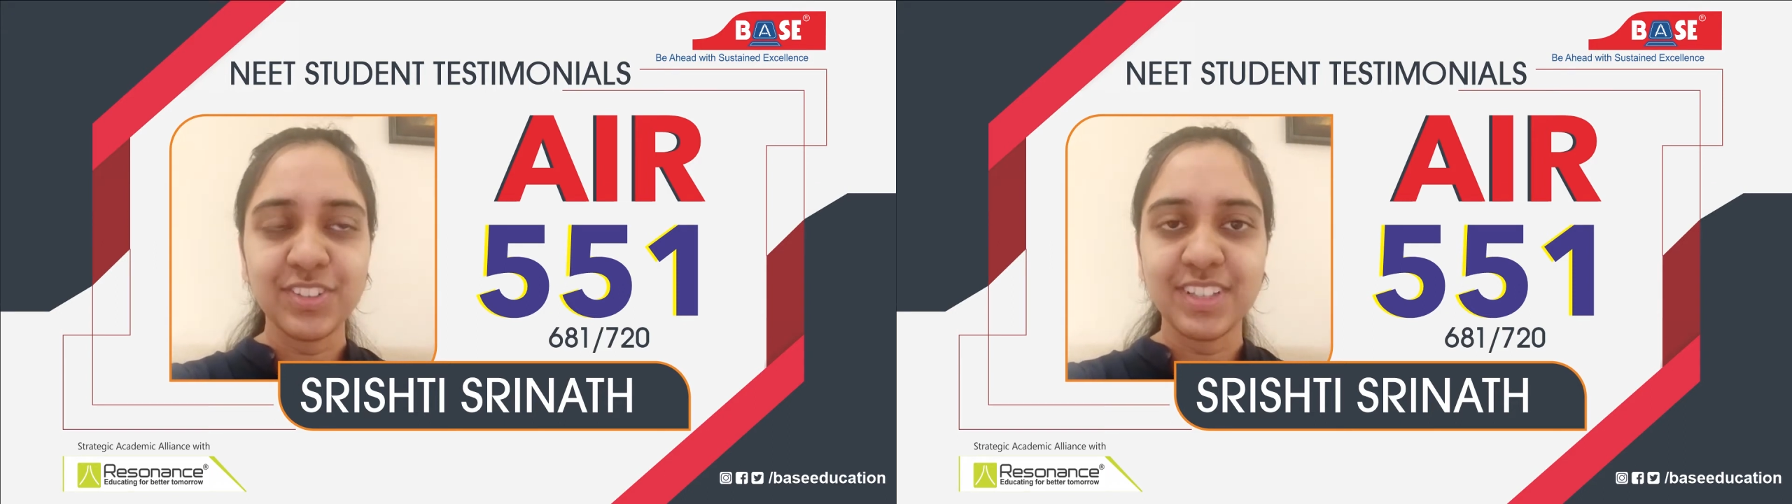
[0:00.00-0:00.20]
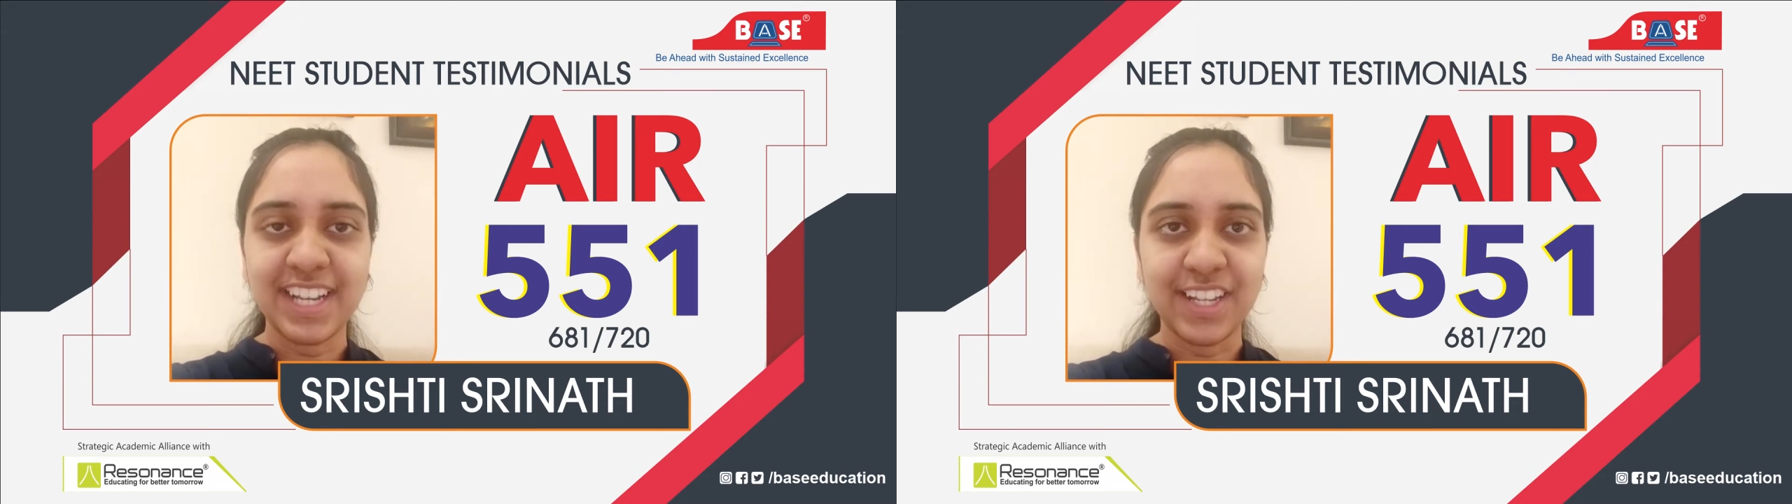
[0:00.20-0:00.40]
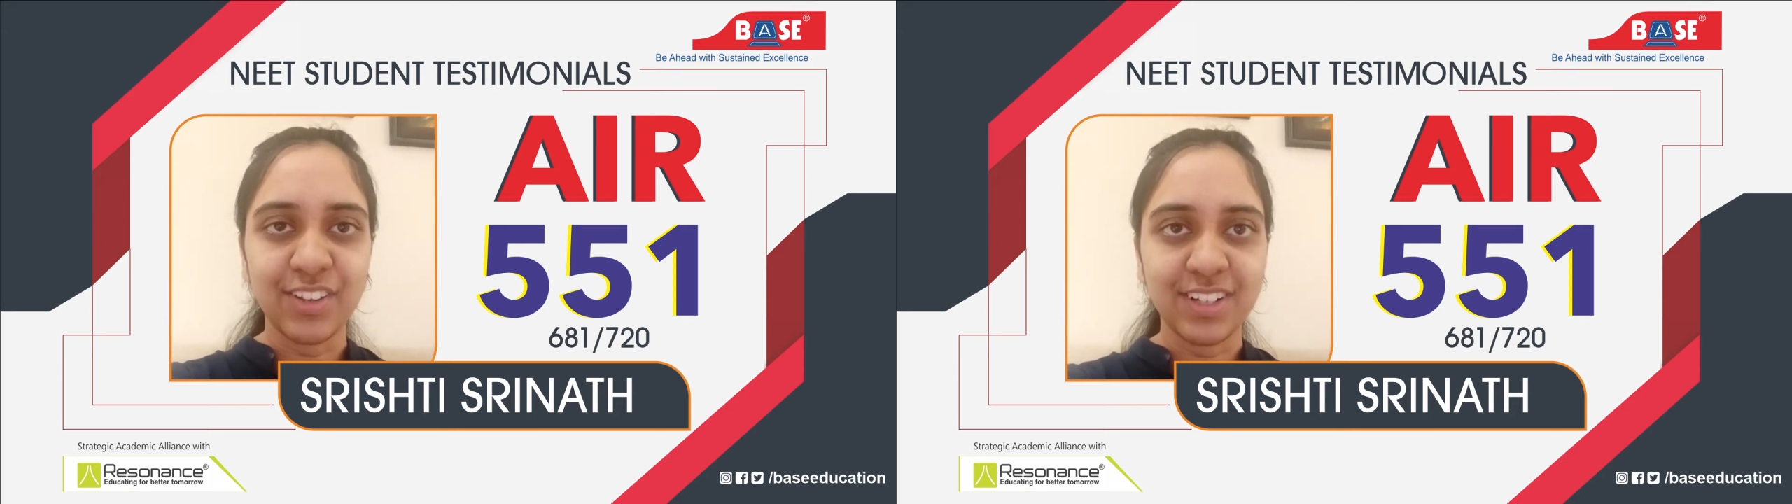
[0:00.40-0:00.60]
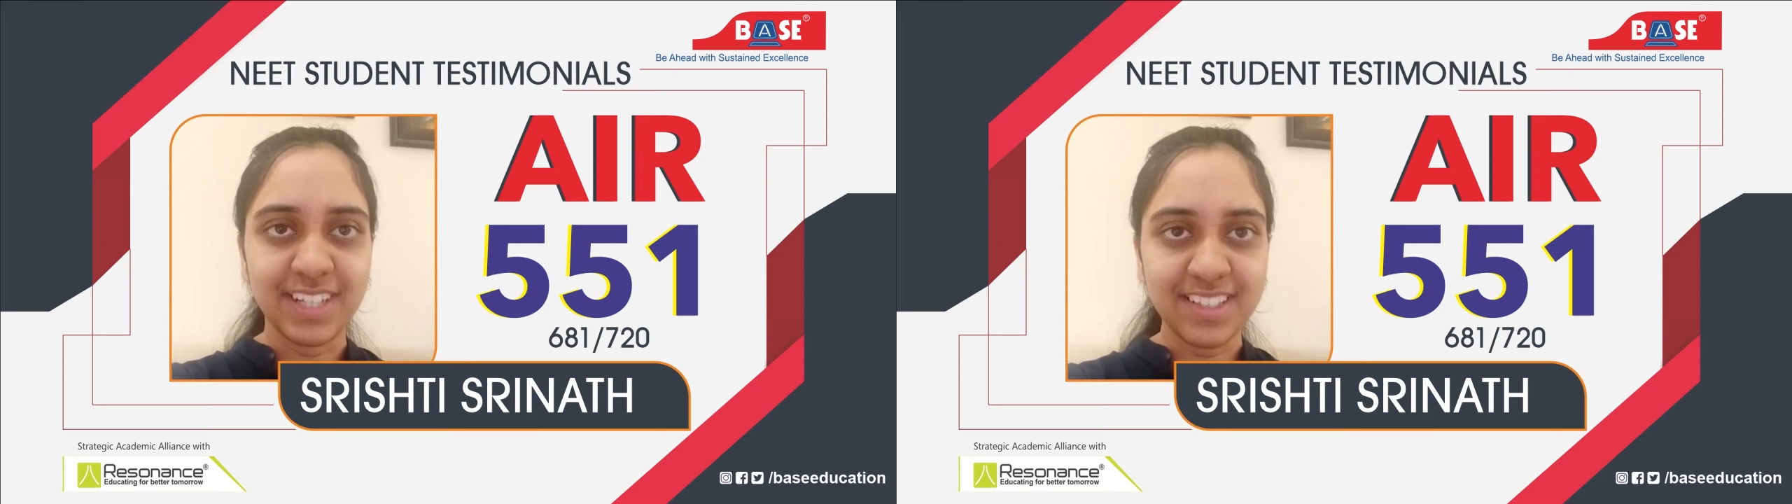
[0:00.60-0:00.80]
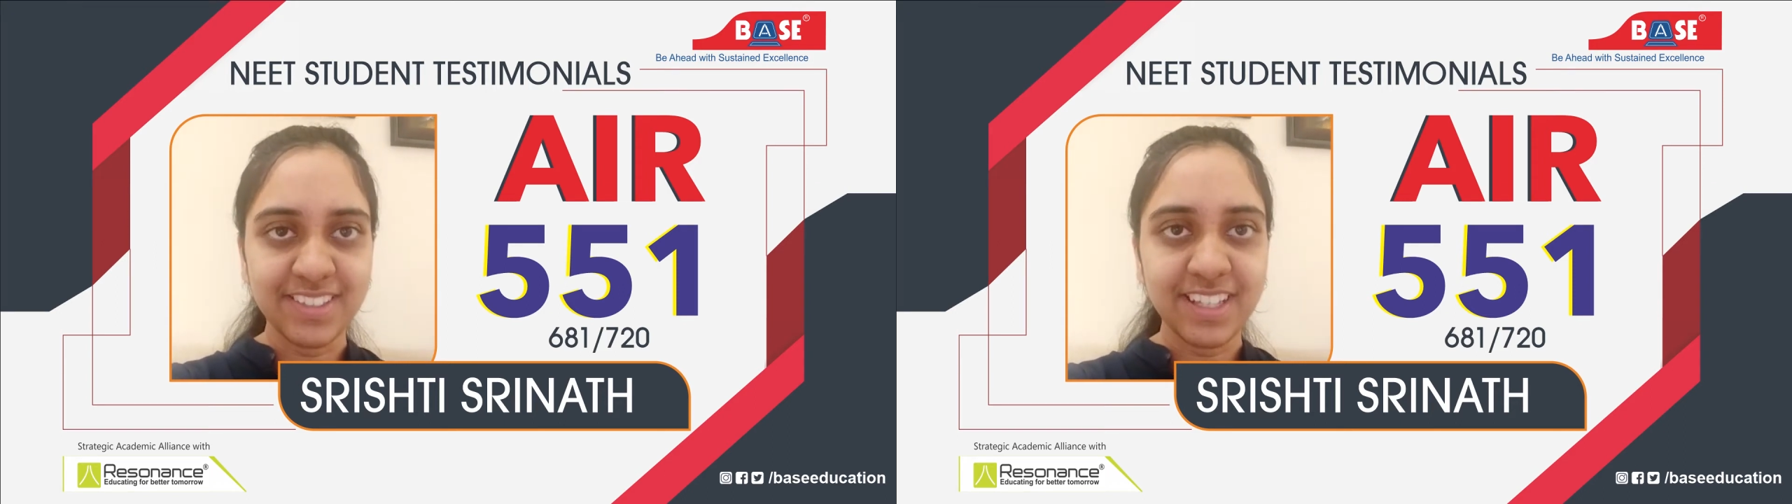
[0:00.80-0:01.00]
to the regular
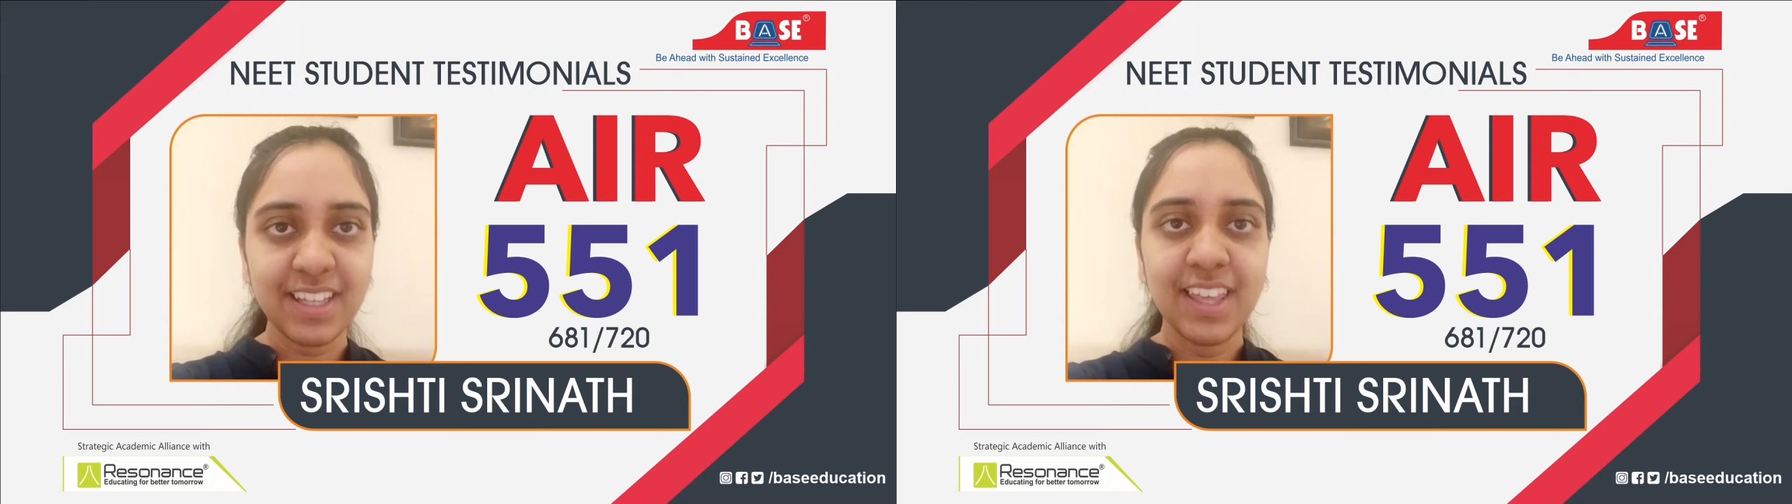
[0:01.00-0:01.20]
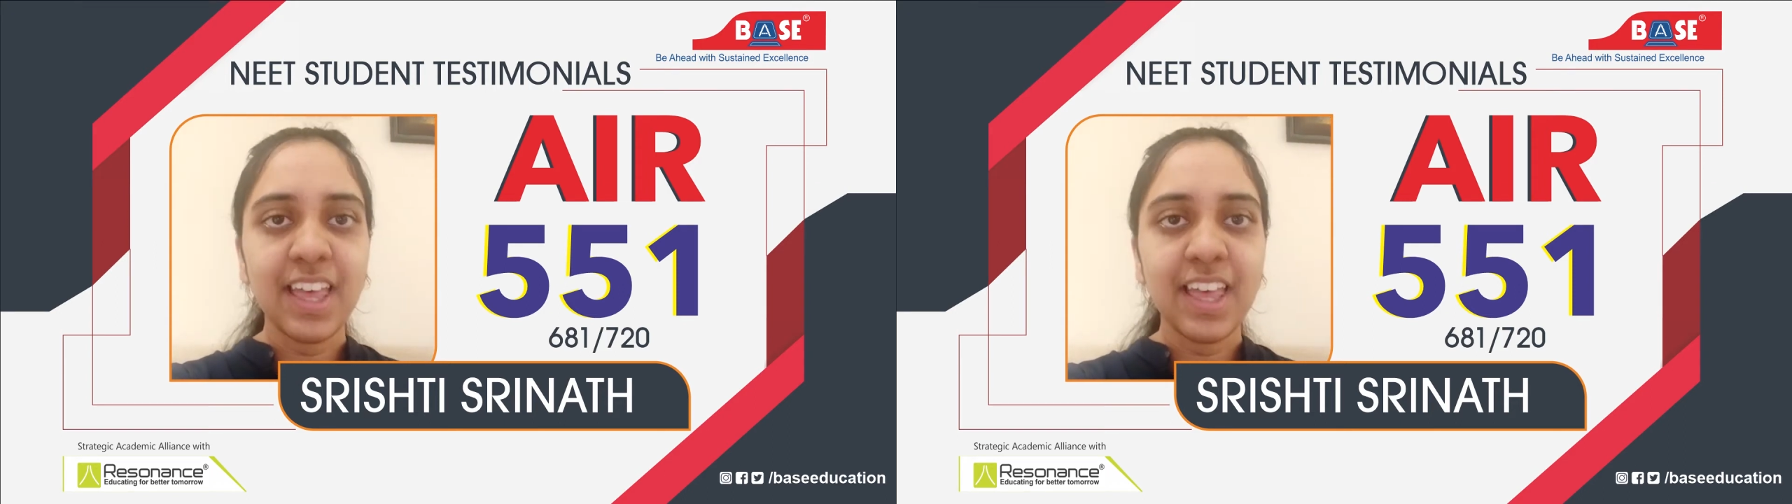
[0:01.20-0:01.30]
testing,